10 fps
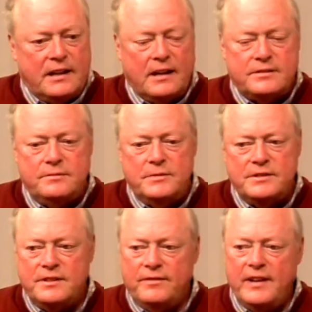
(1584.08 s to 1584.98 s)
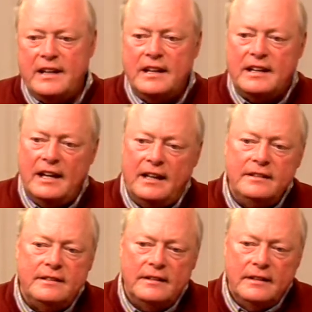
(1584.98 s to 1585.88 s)
customers, if they could
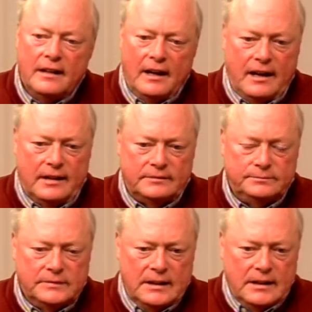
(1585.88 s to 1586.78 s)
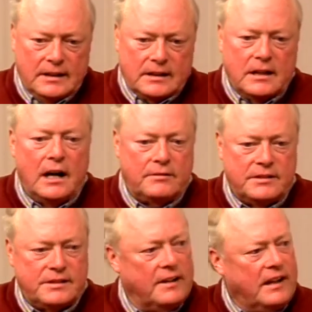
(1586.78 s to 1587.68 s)
get uh,
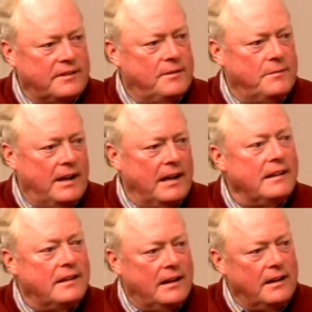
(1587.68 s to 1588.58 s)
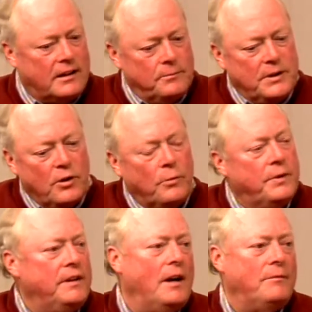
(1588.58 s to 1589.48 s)
Congress to get the money, then it could be
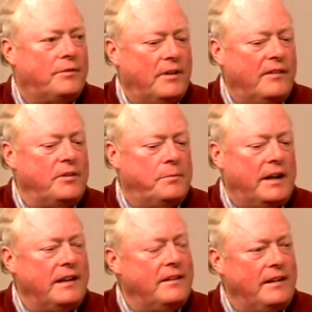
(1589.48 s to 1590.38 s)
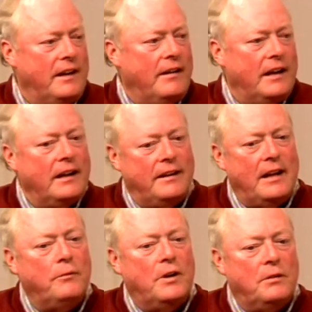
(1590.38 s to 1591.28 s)
opened up for everybody in the area, and
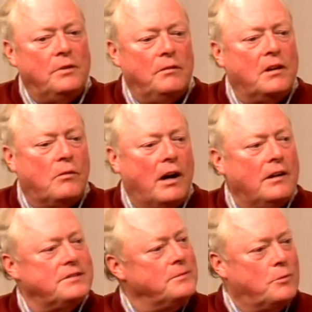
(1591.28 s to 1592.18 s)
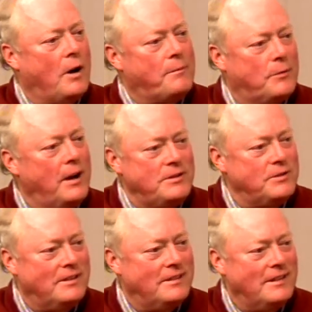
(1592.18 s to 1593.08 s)
that what it would require some
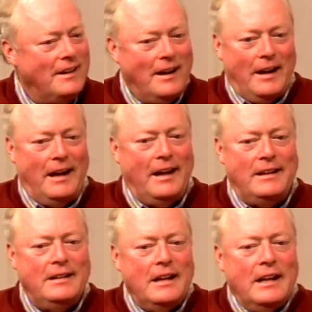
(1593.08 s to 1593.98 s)
cooperation, mm. and